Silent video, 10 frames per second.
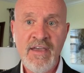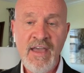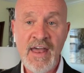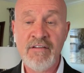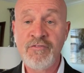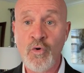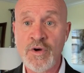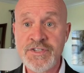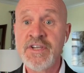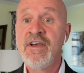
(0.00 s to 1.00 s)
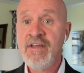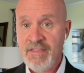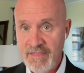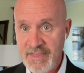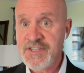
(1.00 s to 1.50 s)
And of course,
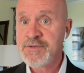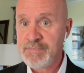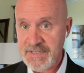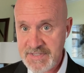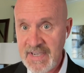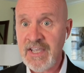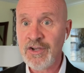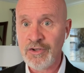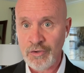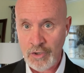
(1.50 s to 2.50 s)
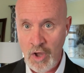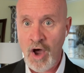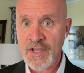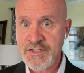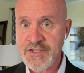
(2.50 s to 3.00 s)
this particular
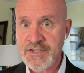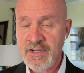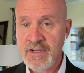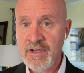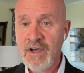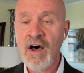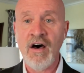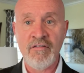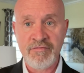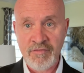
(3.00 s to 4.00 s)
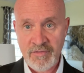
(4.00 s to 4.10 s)
loss of